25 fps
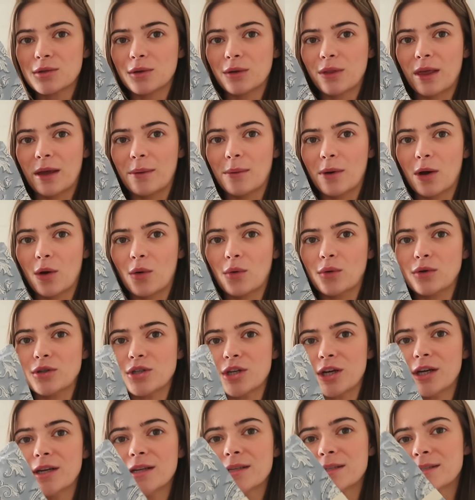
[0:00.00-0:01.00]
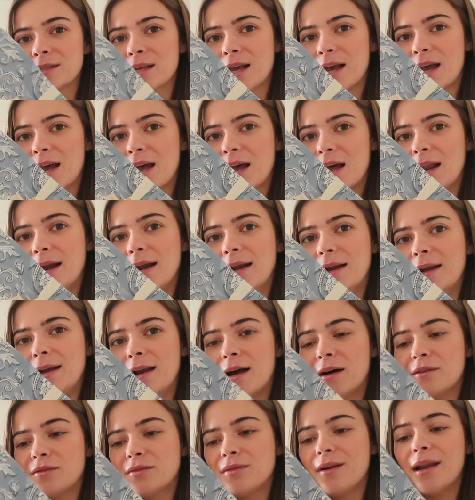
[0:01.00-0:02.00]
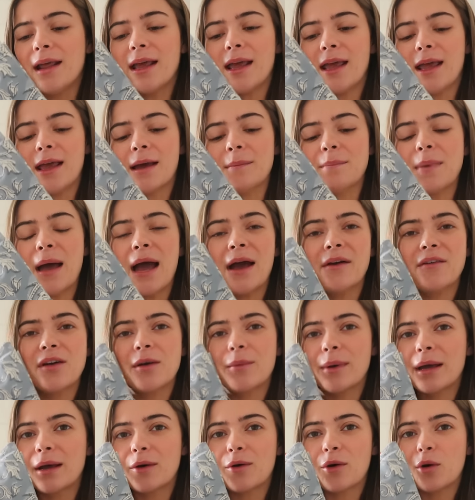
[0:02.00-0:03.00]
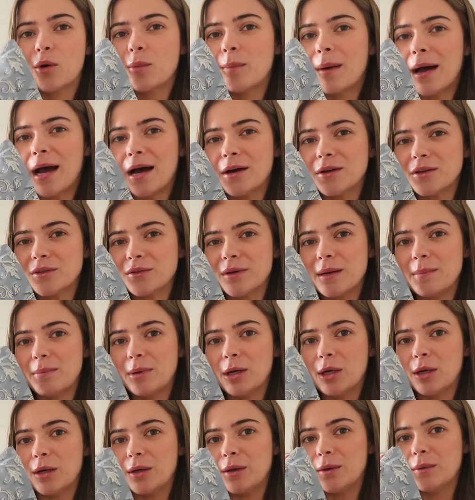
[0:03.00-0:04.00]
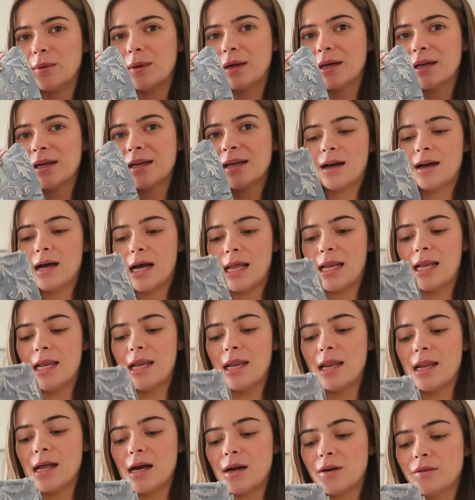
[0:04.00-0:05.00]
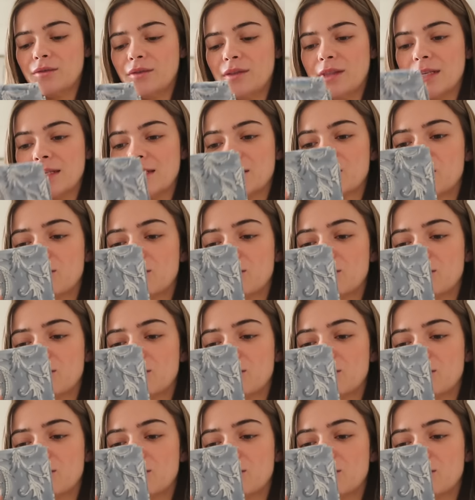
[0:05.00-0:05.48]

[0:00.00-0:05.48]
thought they were gorgeous. Lovely periwinkle powdery blue. I love this